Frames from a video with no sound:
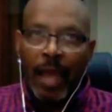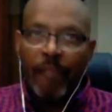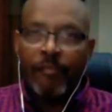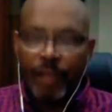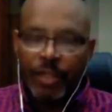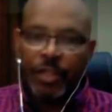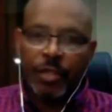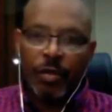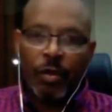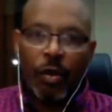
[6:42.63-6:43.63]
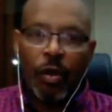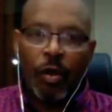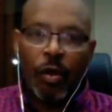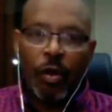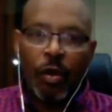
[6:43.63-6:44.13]
live version
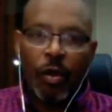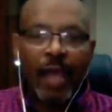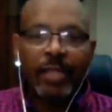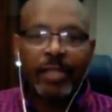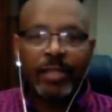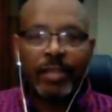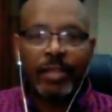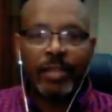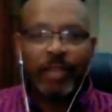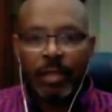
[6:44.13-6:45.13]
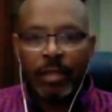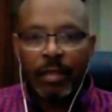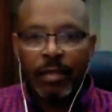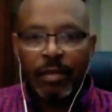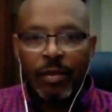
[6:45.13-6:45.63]
of the
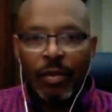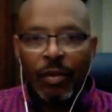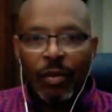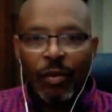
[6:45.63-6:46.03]
antigen,